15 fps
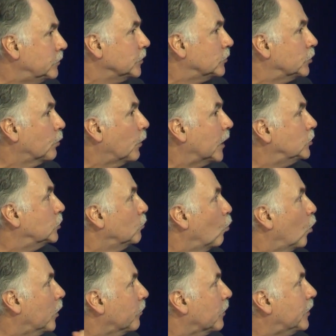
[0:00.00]
situation,
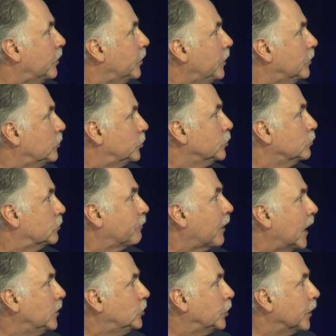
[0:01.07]
what are the key issues of
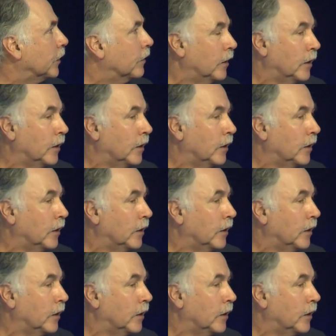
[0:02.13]
ageing?